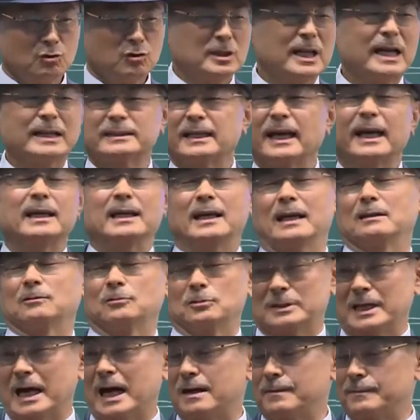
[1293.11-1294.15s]
You will
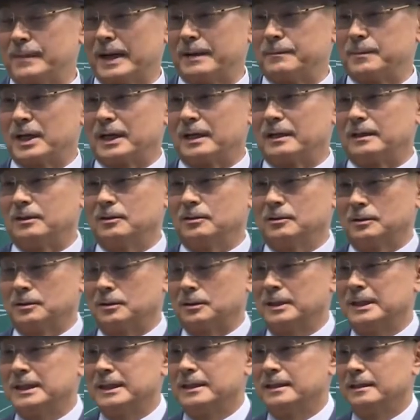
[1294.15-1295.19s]
fail if you only
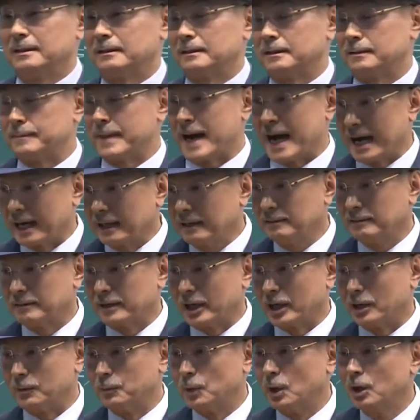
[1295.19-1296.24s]
focus on your
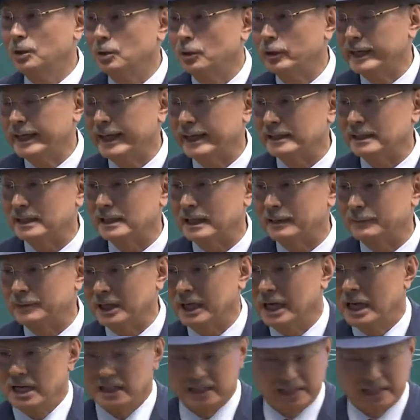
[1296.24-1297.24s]
compensation plan. You